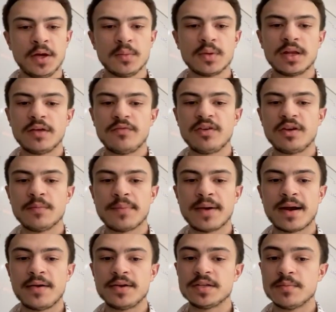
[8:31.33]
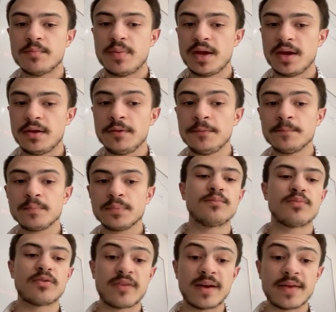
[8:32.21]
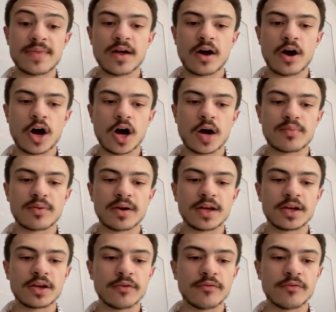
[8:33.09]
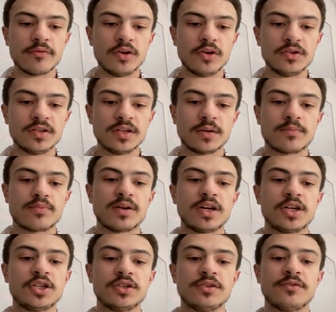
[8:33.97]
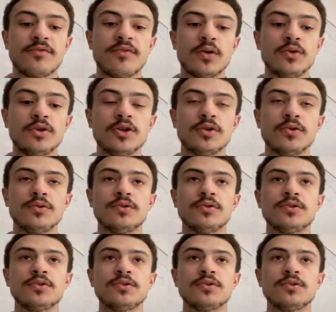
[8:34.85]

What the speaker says: Then if you compare it to B, prevent the heartbreak of losing precious photos.